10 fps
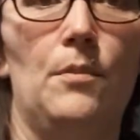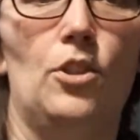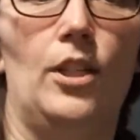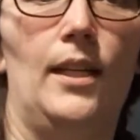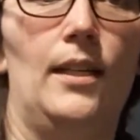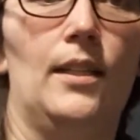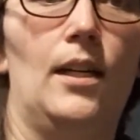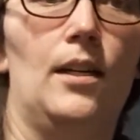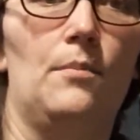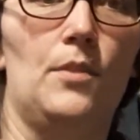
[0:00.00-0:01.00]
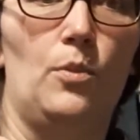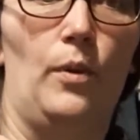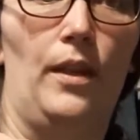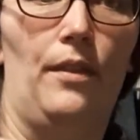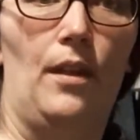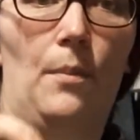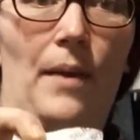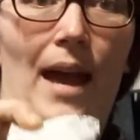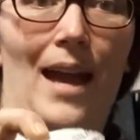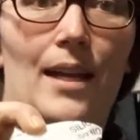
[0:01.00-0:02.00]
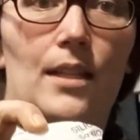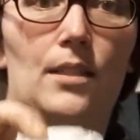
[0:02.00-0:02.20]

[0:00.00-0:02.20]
machine comes with a pack